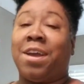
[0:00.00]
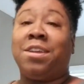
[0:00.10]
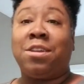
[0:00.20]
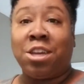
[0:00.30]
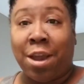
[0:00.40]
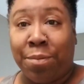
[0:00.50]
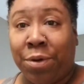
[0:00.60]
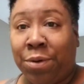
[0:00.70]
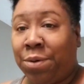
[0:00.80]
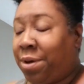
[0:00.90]
did the
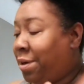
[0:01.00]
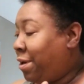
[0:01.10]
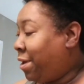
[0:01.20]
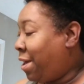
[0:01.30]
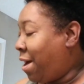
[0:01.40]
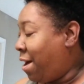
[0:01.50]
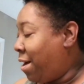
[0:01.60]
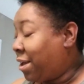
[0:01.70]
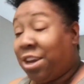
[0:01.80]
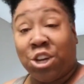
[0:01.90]
shampoo,
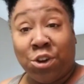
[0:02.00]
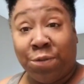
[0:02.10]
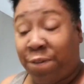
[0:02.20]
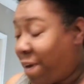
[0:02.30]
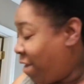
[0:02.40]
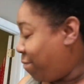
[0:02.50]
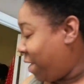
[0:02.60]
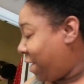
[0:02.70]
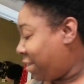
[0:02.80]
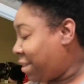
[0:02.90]
conditioner for 5
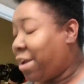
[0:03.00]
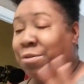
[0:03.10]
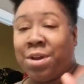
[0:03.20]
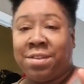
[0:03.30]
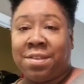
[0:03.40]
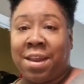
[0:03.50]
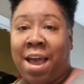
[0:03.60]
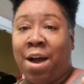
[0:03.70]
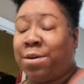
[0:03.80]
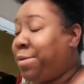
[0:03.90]
minutes, rinsed it
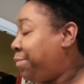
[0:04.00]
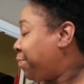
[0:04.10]
out,